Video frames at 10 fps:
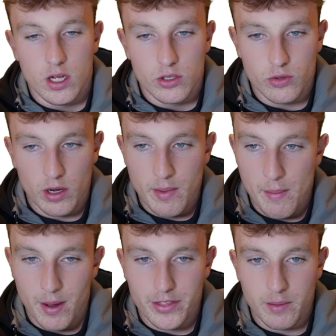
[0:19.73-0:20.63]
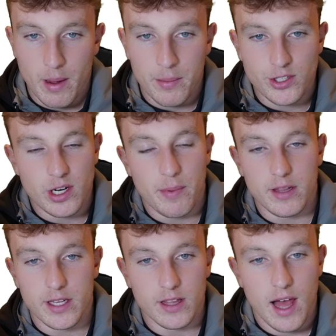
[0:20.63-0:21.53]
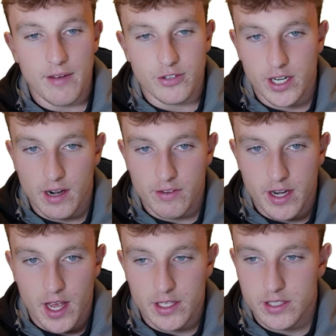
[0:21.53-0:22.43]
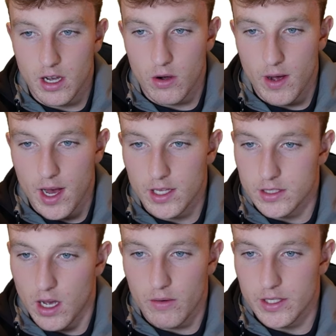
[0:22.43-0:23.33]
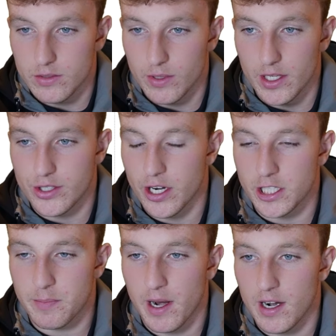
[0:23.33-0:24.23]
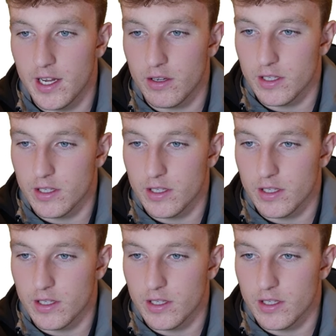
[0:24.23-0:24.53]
join my monthly membership. I live trade every day, so it's always really transparent.